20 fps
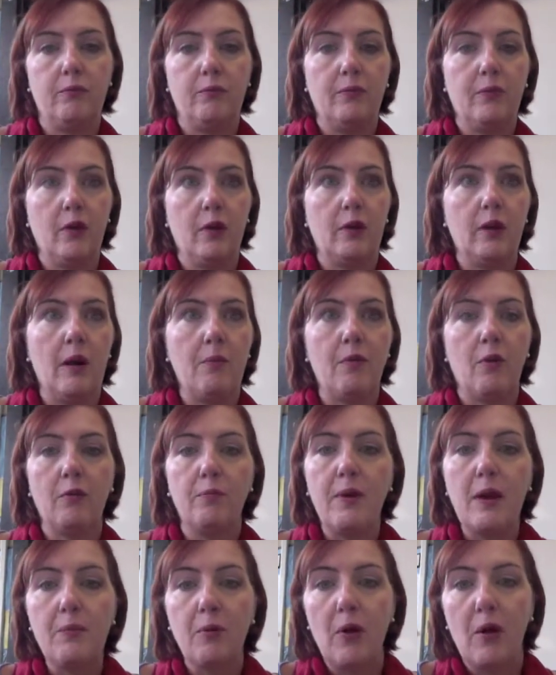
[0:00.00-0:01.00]
the number of
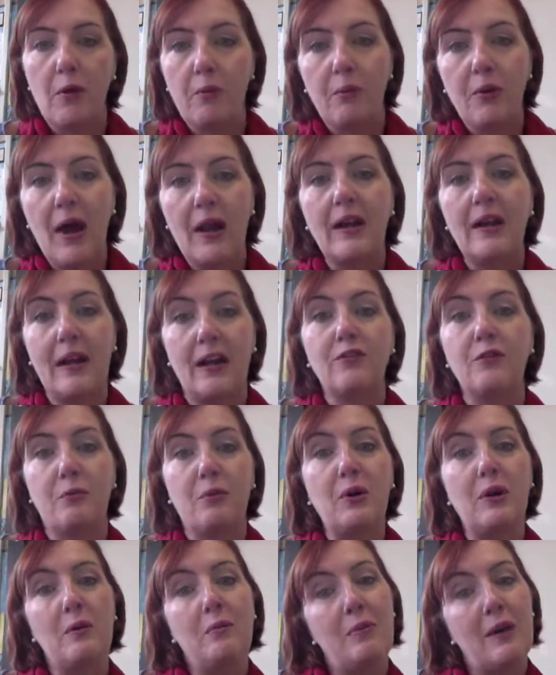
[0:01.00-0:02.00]
people on the planet have a
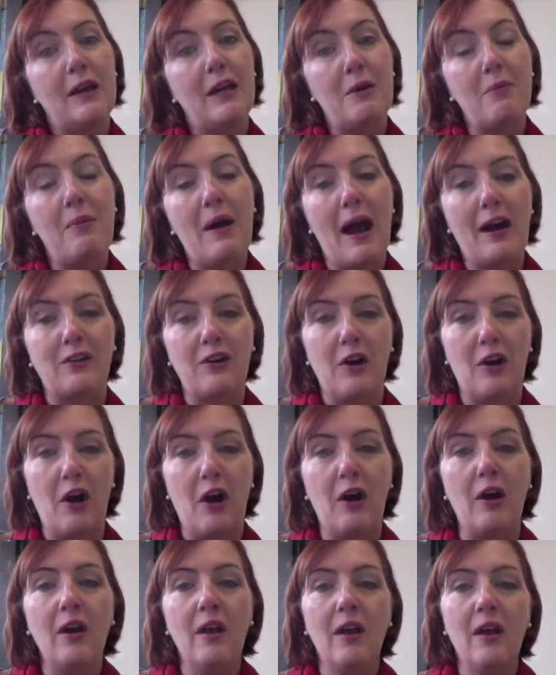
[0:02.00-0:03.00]
pretty big impact on
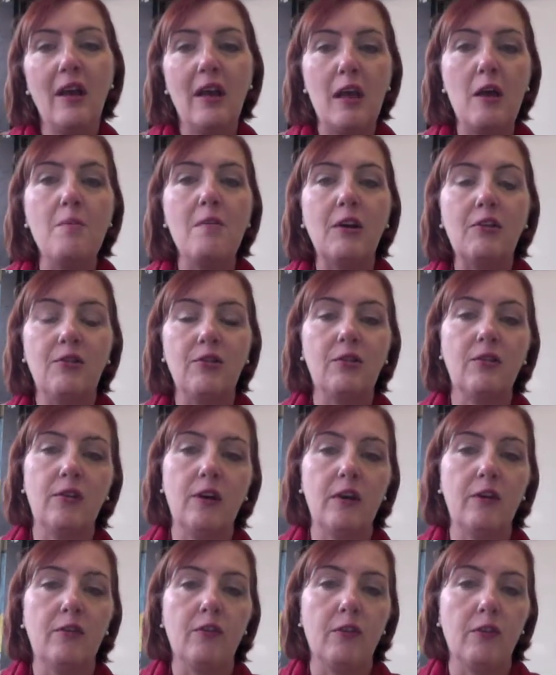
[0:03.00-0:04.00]
our emissions
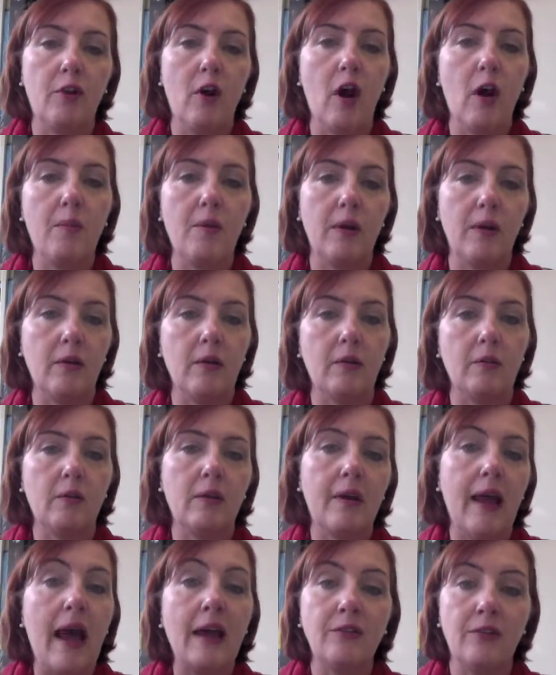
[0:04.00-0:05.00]
of carbon
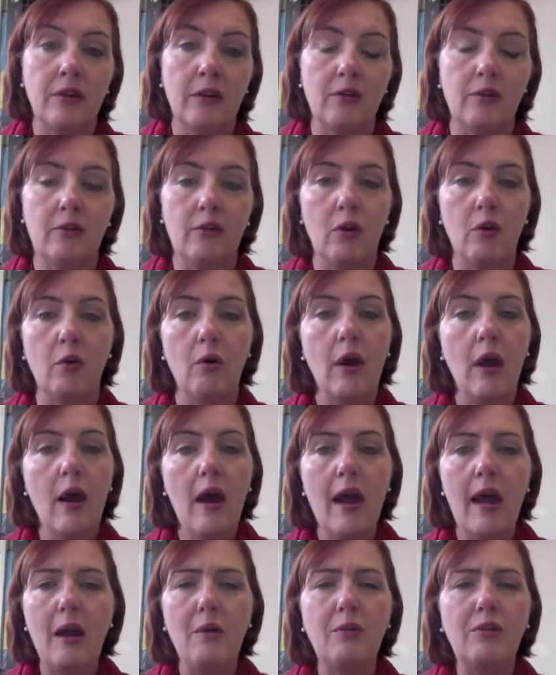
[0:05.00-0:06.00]
gases. So
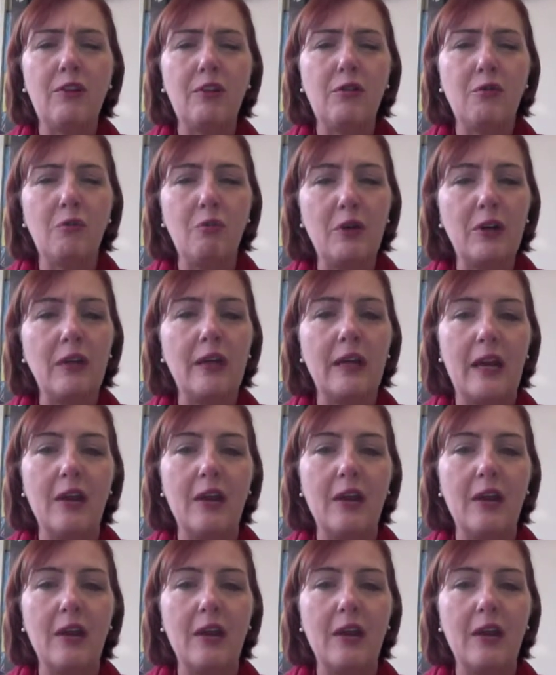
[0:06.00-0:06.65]
it was just really